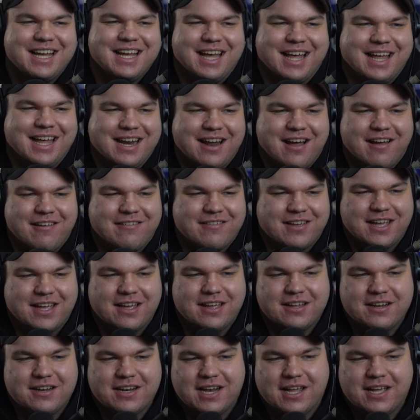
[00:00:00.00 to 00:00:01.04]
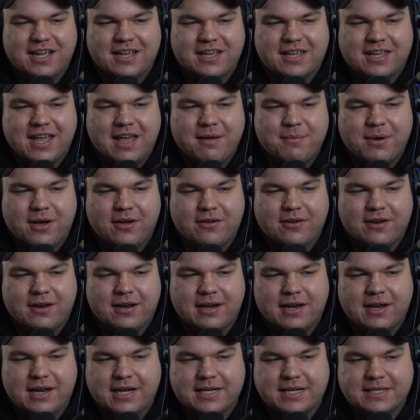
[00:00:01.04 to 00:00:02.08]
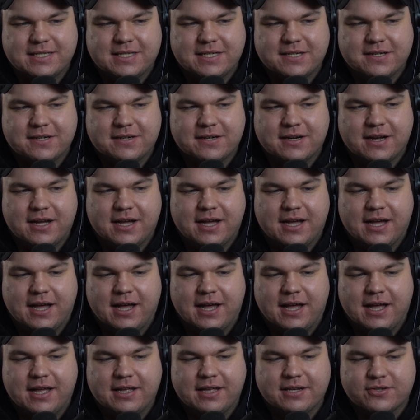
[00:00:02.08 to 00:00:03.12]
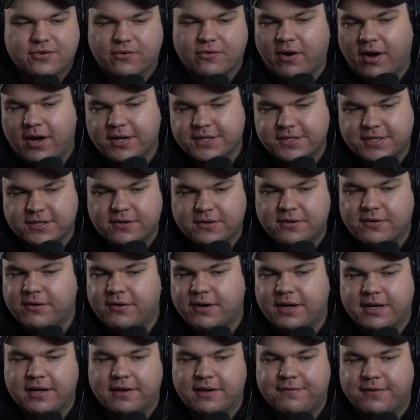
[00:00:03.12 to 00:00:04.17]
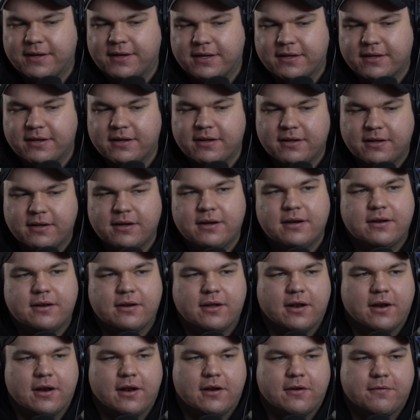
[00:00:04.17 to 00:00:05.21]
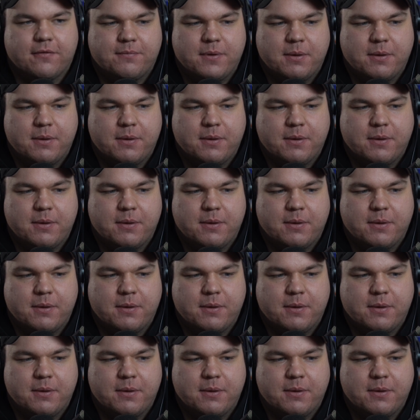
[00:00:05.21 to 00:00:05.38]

And I think it came out last year in Toronto, and I think not a lot of